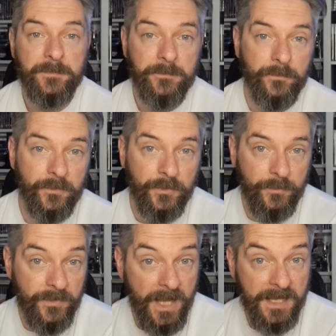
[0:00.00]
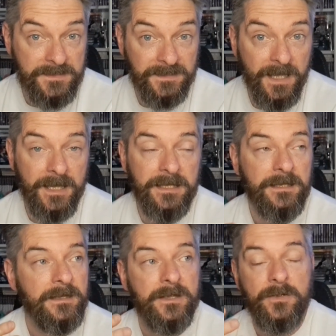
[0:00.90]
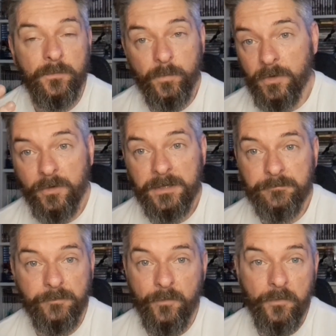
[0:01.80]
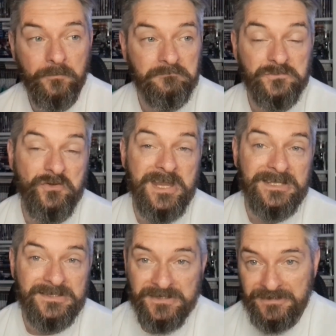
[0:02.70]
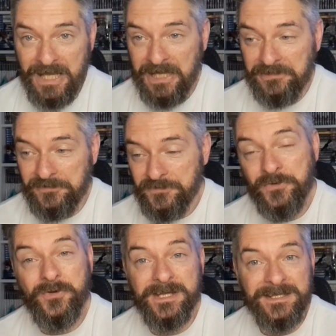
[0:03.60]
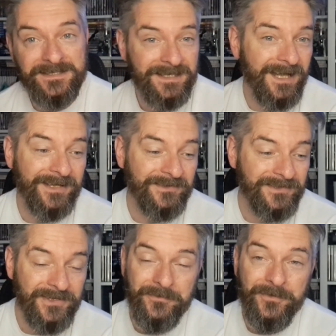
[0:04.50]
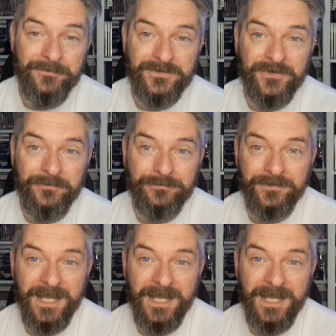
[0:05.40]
people who were there today were looking for trains and toys and other stuff.